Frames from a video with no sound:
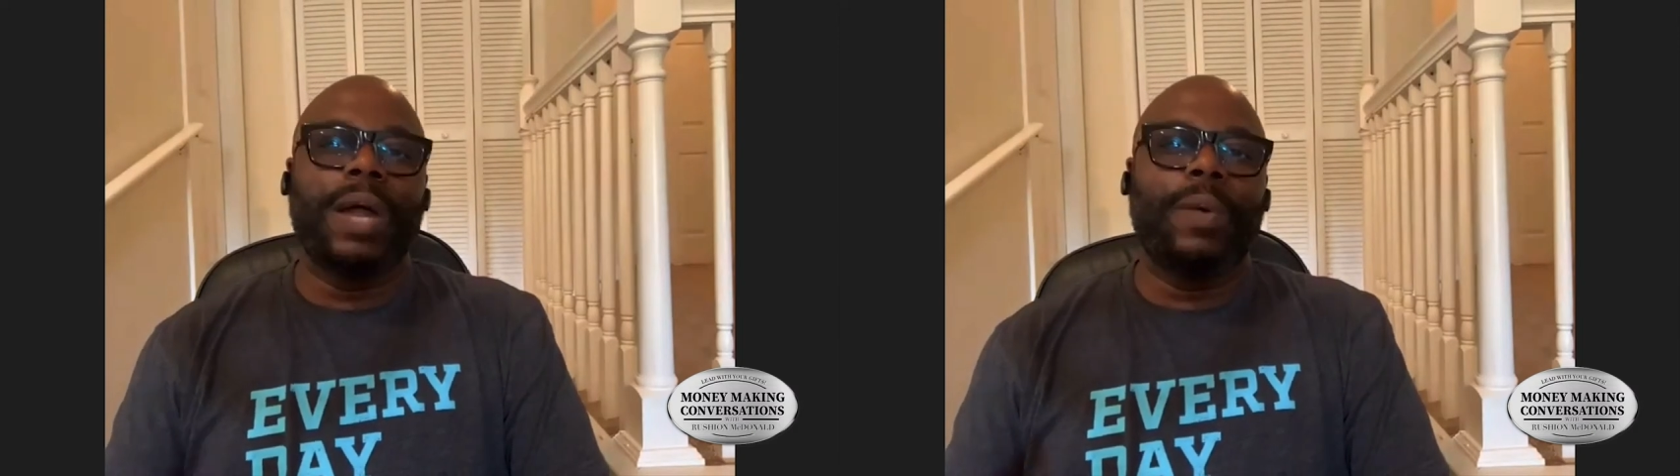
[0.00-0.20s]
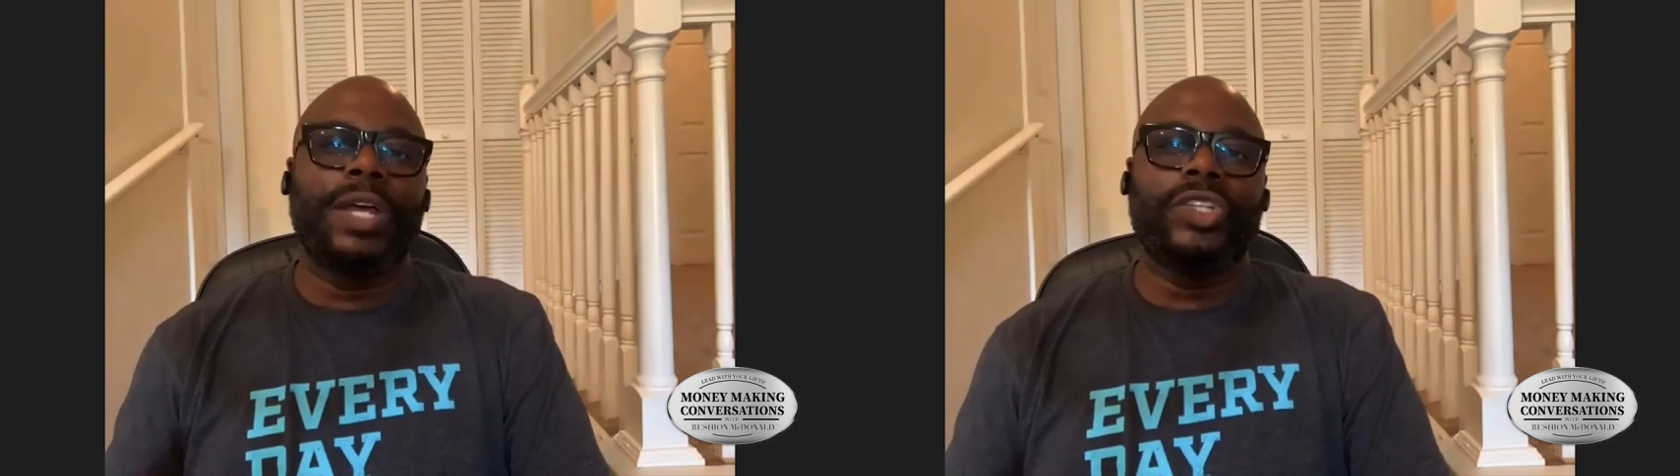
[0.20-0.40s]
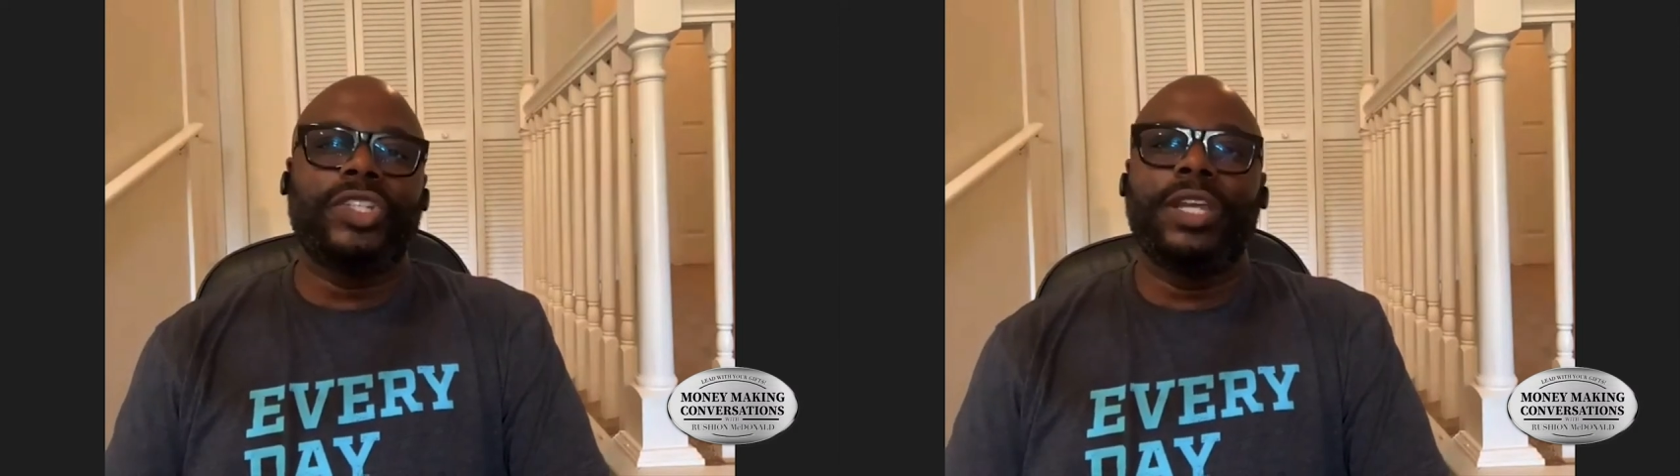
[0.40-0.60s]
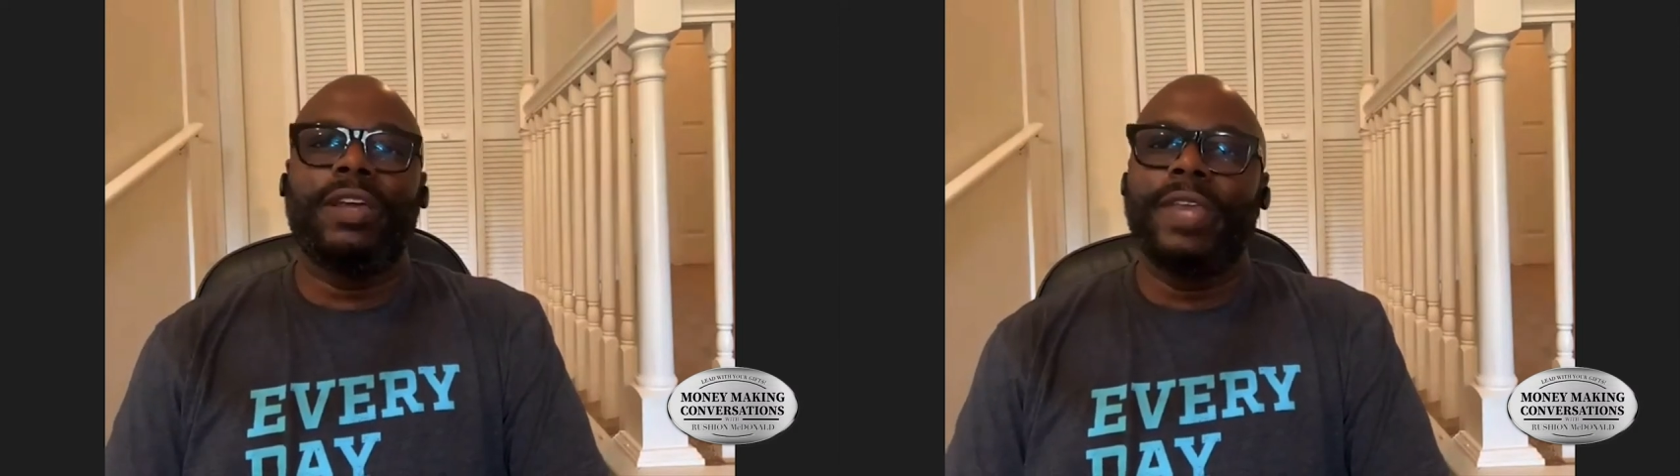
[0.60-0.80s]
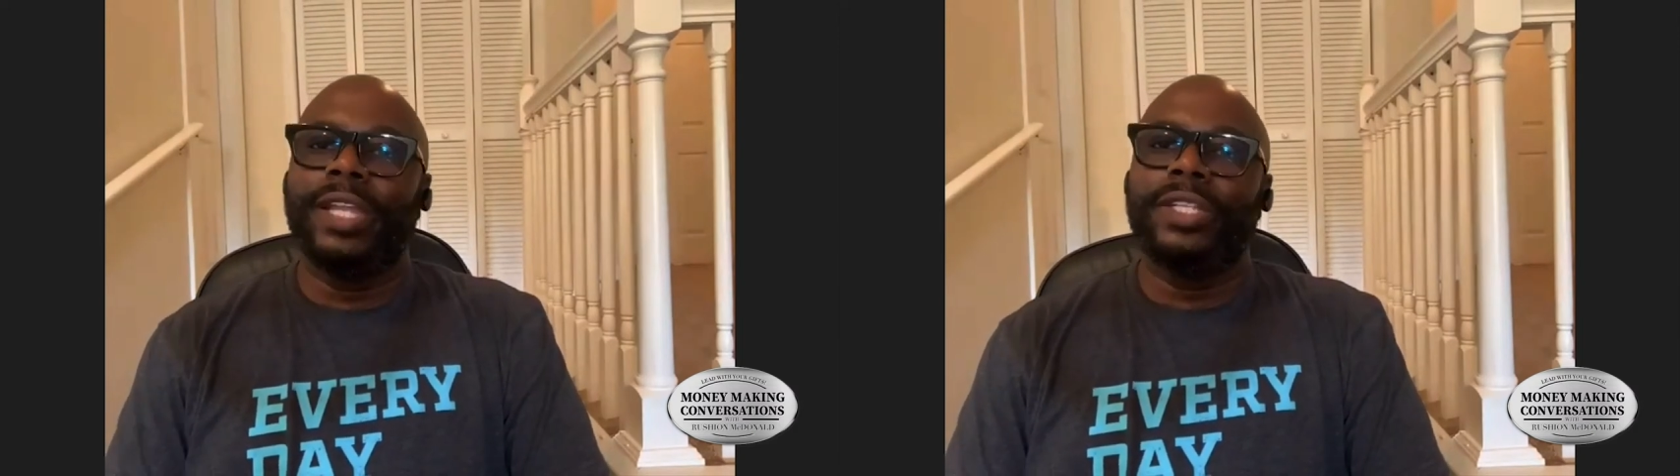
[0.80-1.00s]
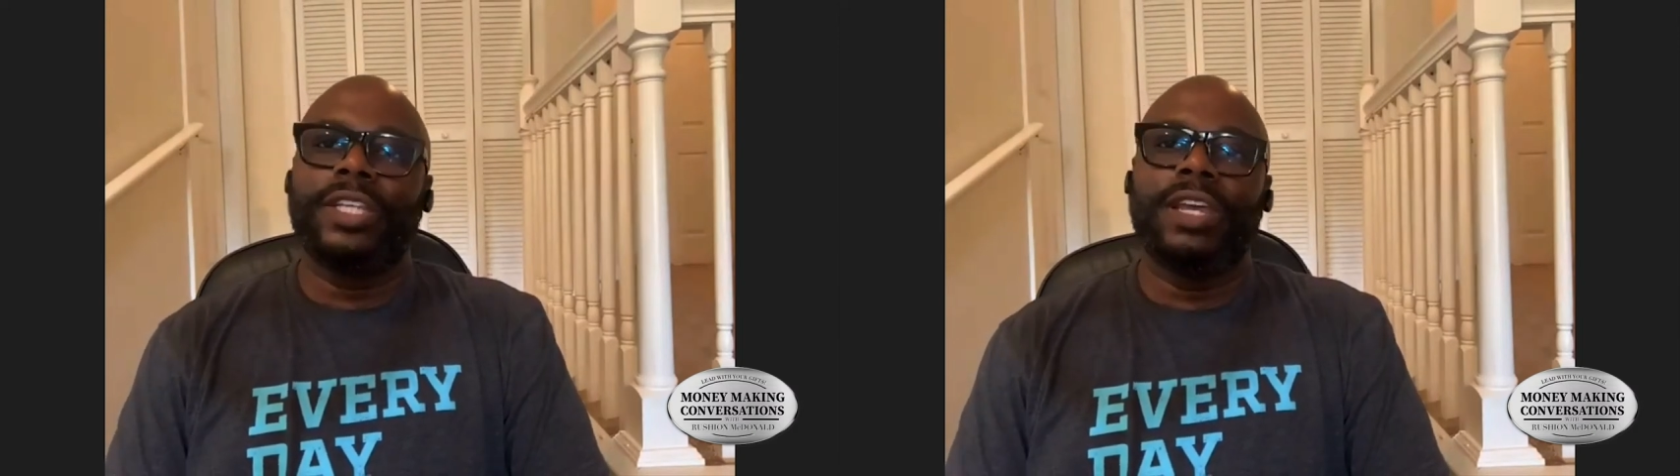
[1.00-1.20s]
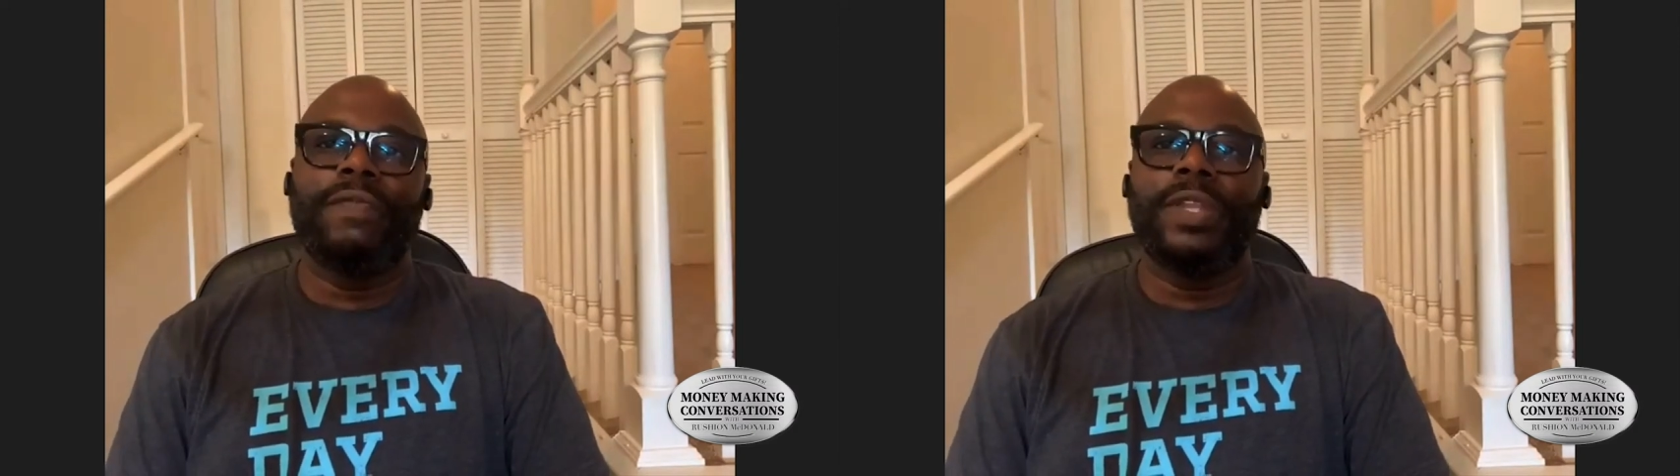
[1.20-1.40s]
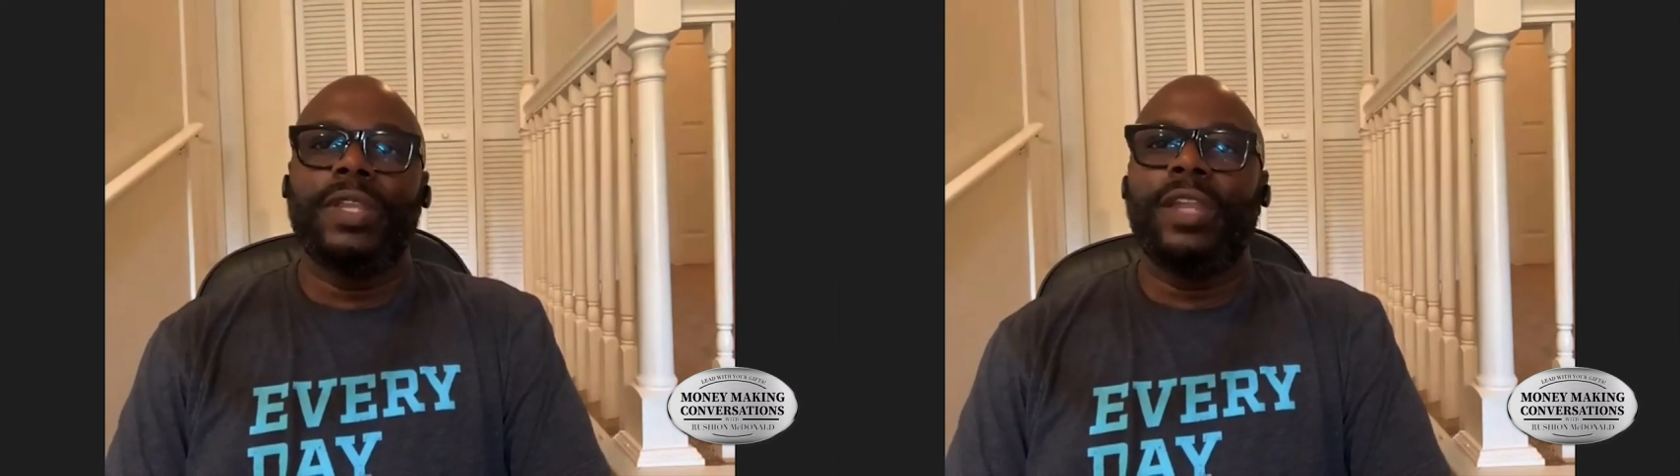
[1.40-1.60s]
we got with our chef, head
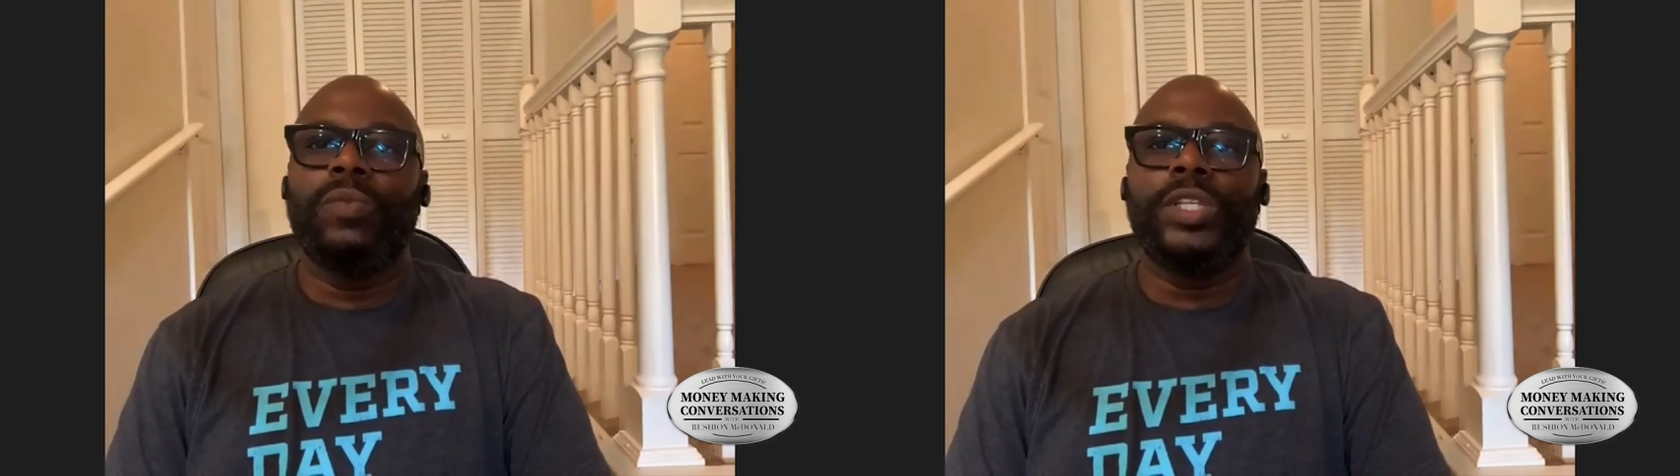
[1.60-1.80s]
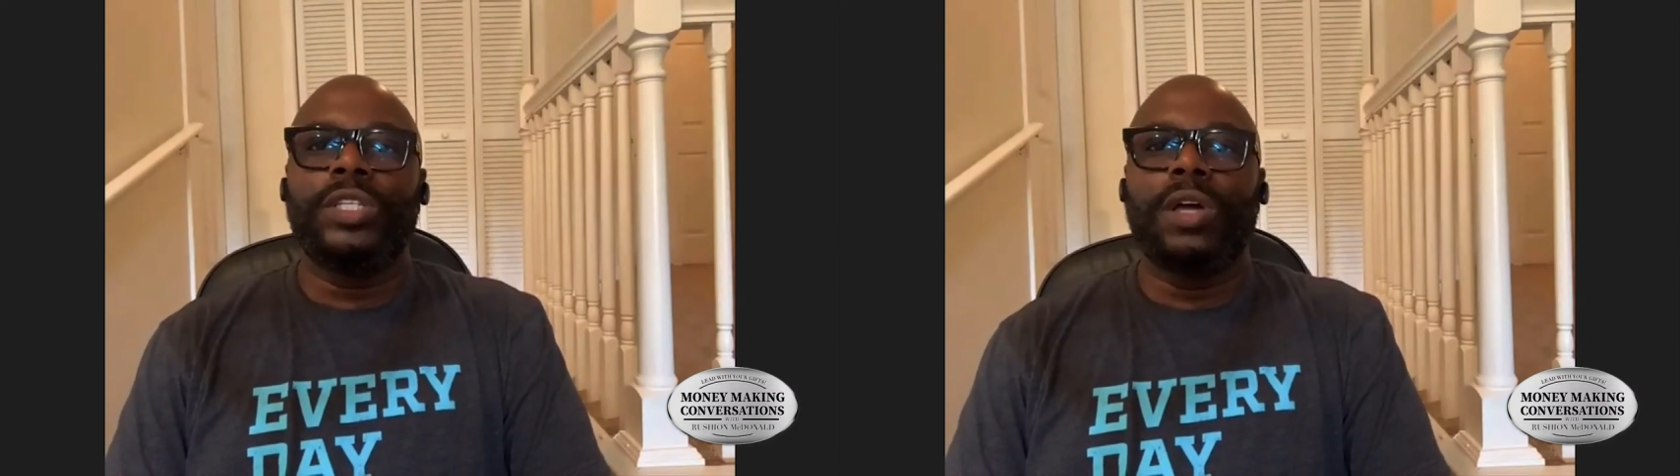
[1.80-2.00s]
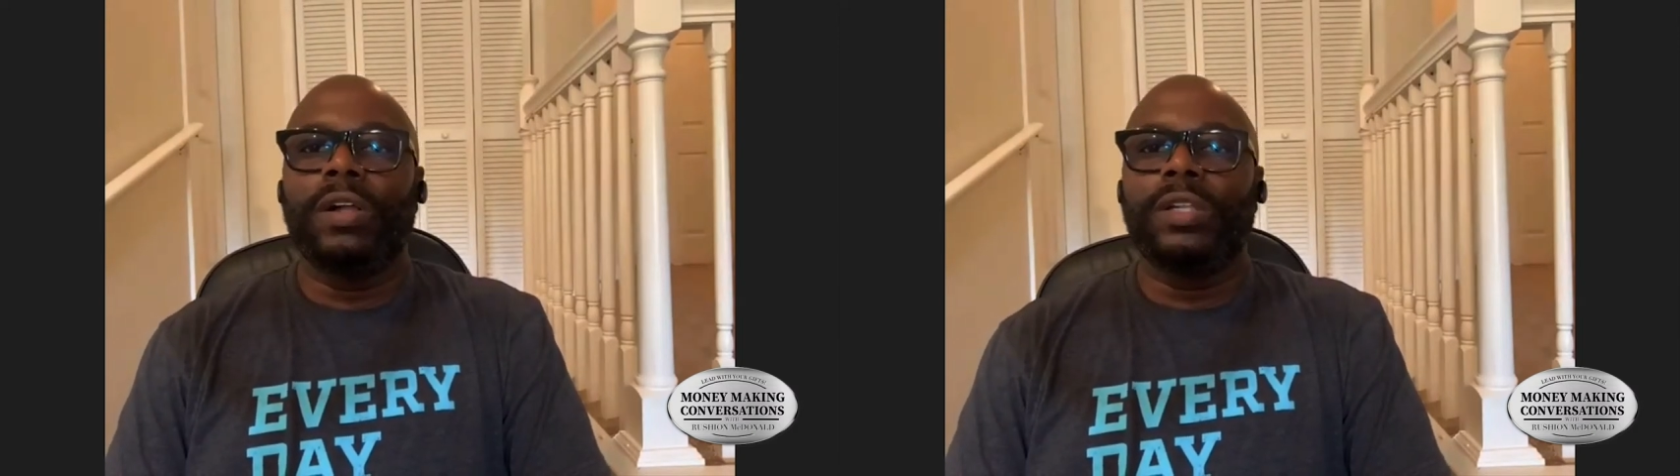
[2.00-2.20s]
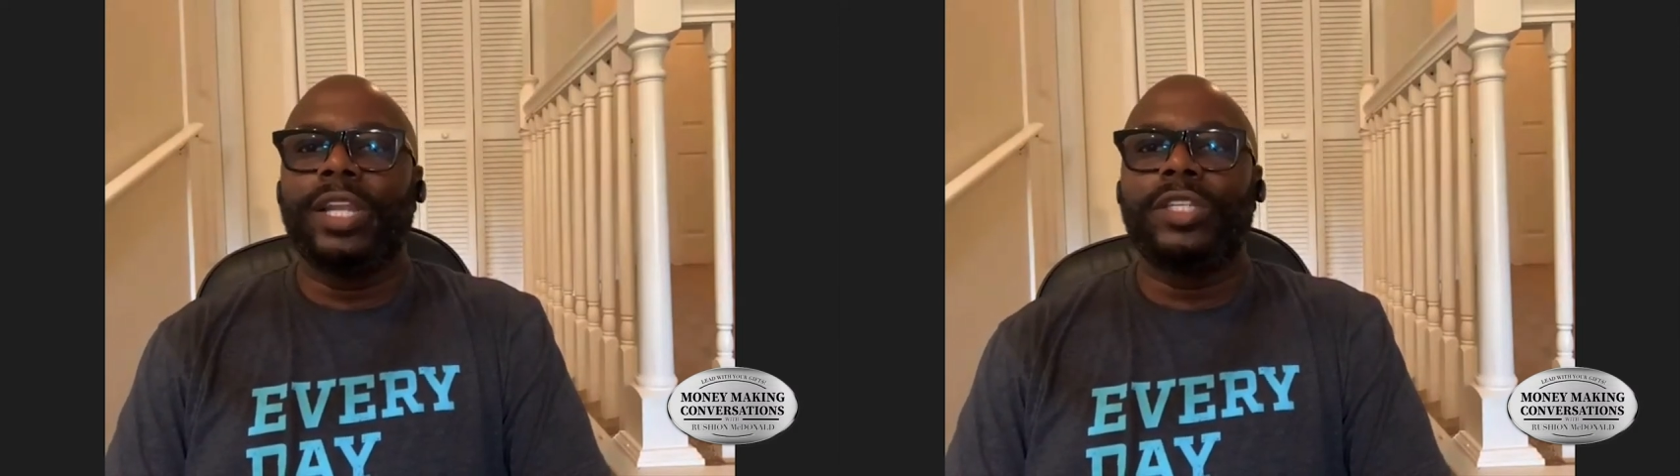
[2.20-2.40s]
chef, and, and we talked.